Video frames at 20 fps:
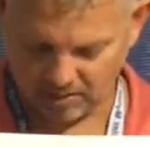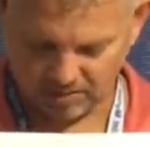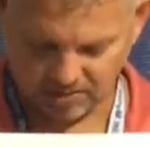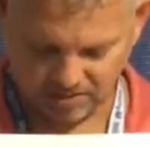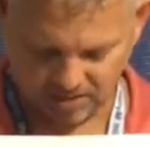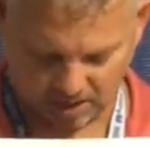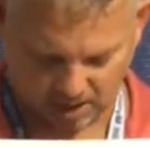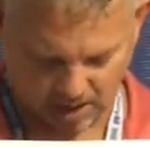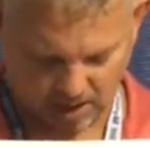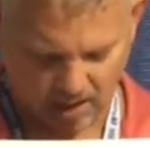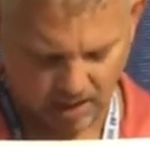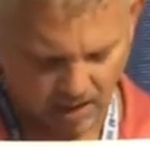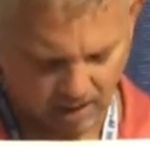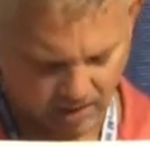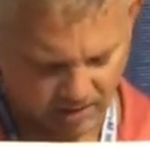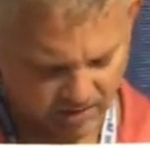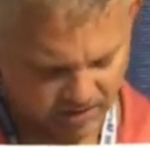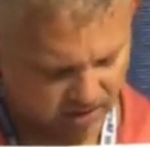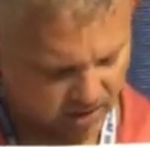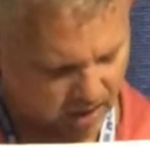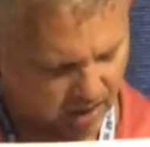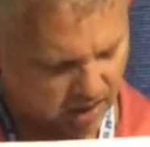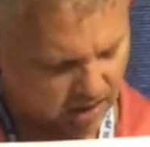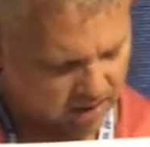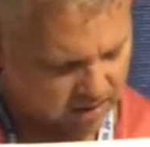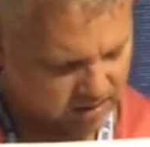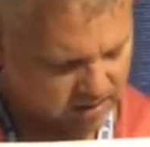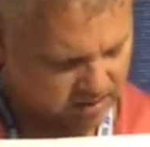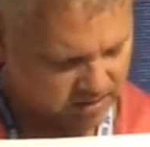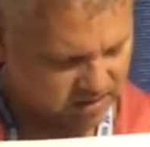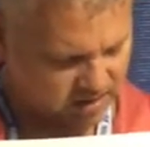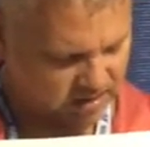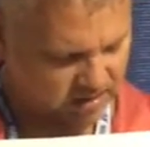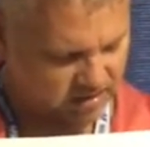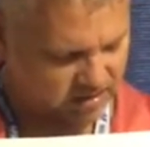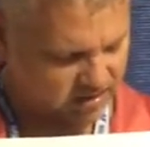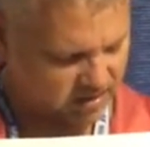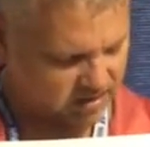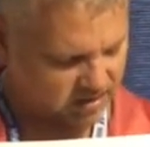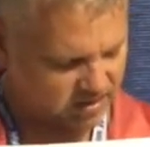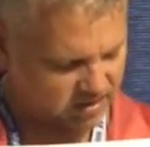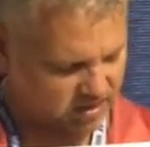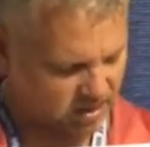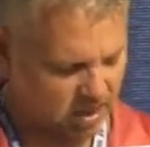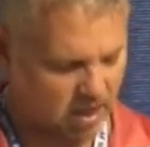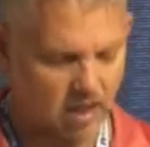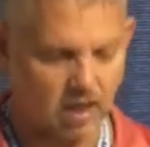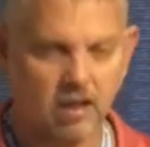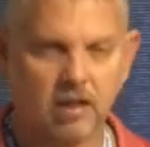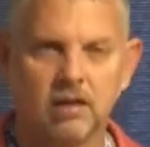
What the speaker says: Ta, ta, ti, ti, ta.